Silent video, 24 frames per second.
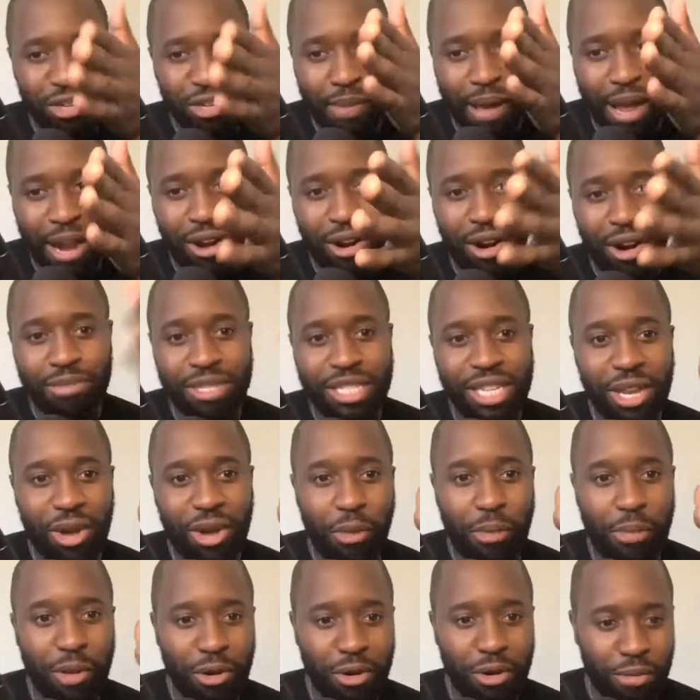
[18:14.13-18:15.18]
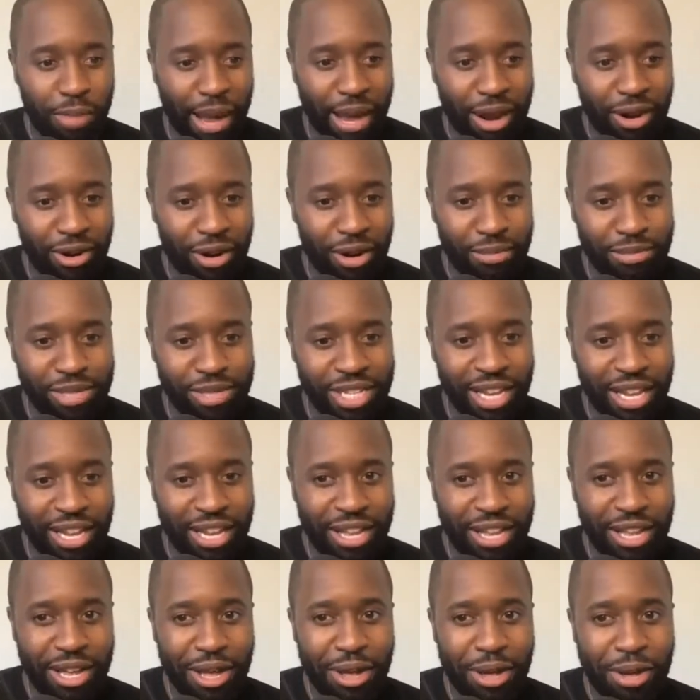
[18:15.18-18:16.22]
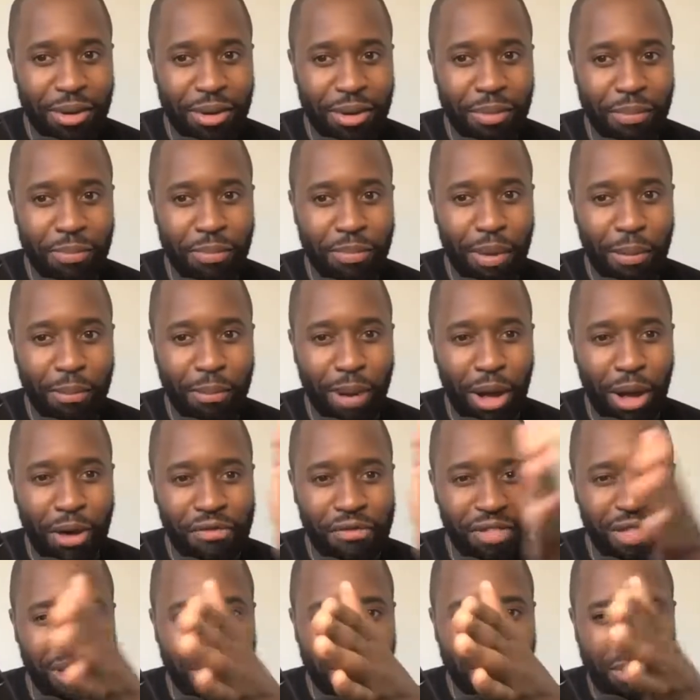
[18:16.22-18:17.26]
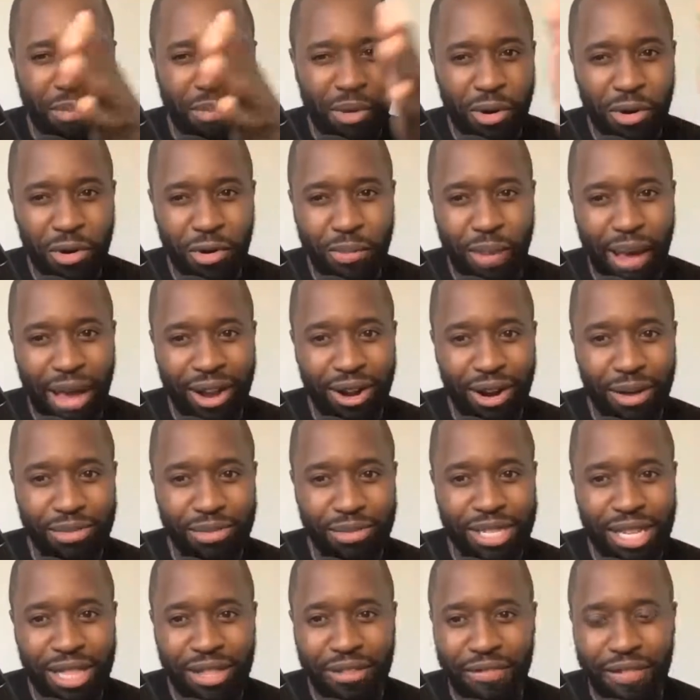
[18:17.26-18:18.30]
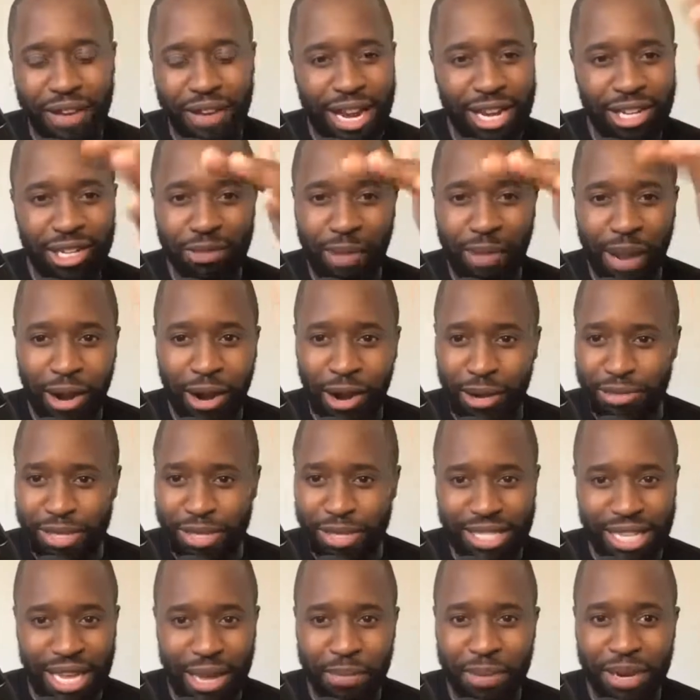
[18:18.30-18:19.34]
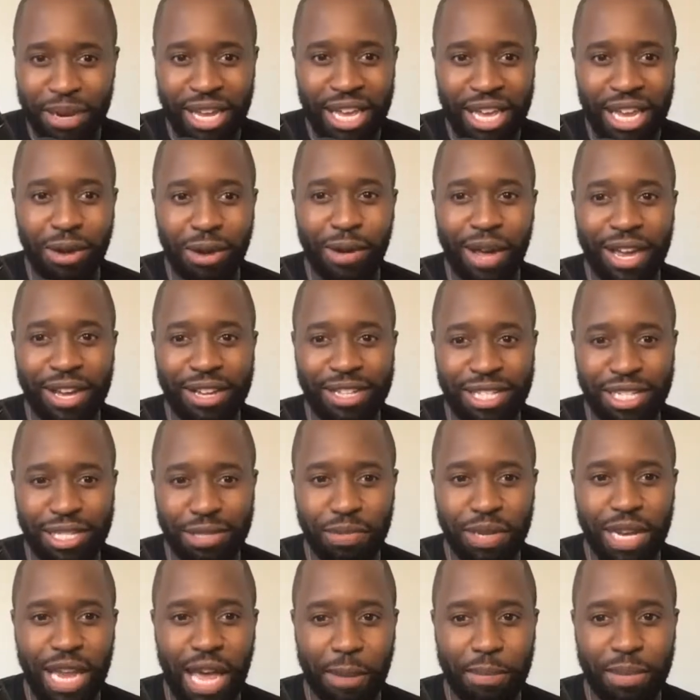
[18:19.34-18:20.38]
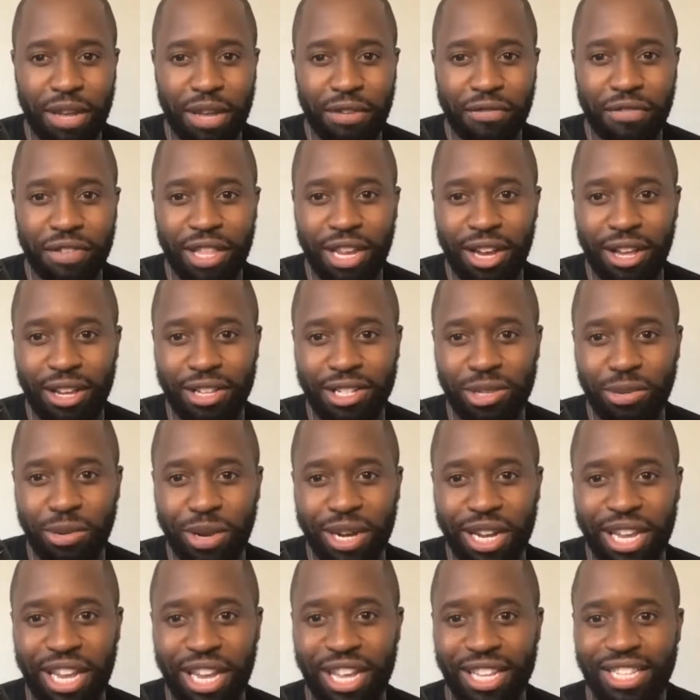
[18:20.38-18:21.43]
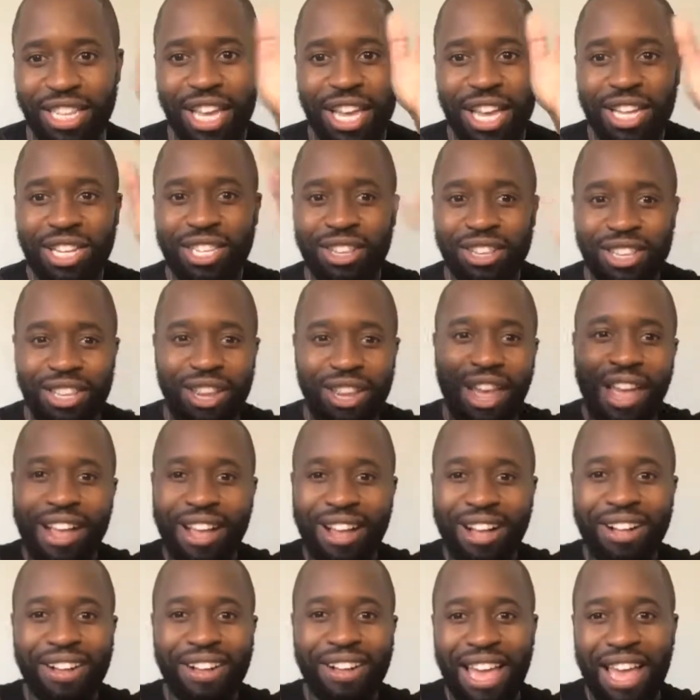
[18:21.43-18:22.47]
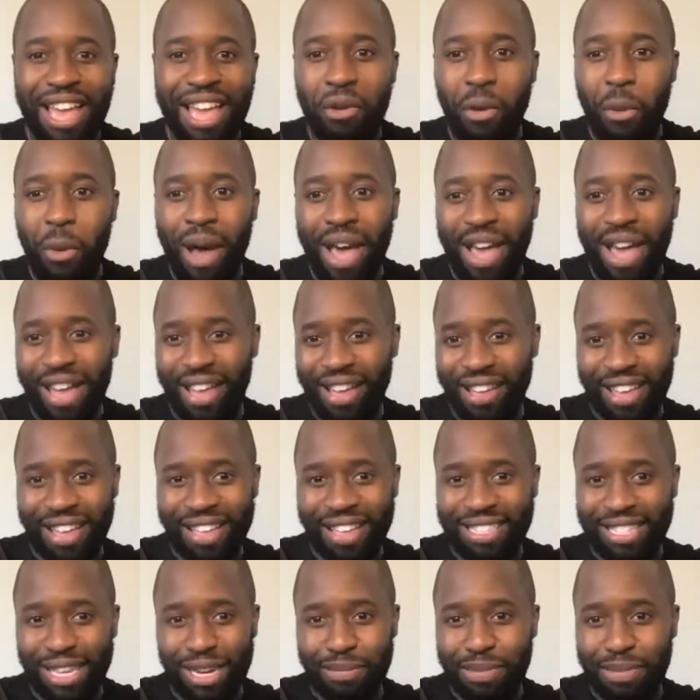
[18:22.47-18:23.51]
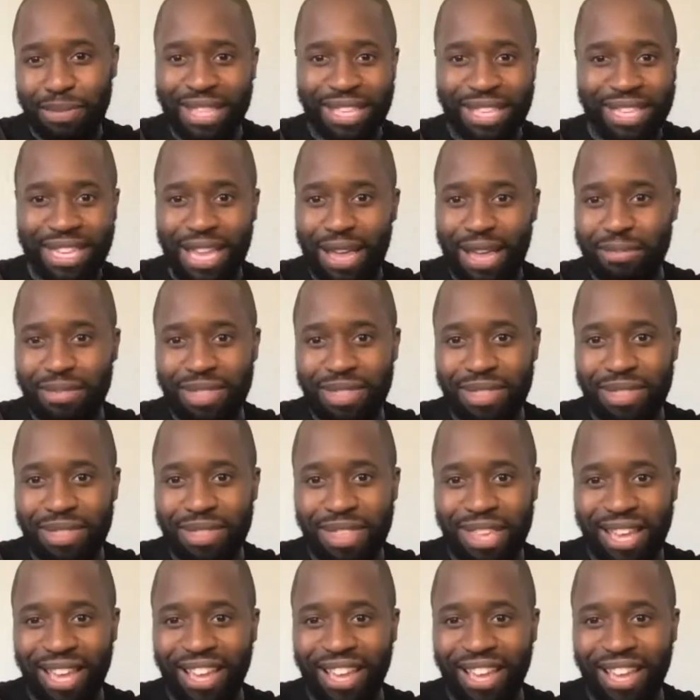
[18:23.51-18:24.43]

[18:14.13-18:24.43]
bankruptcy or moral bankruptcy, but both of them are moral bankruptcy. The financial bankruptcy is happening anyway because it's been happening for the last 20 years. So it's like, either way, it's going to be the same thing.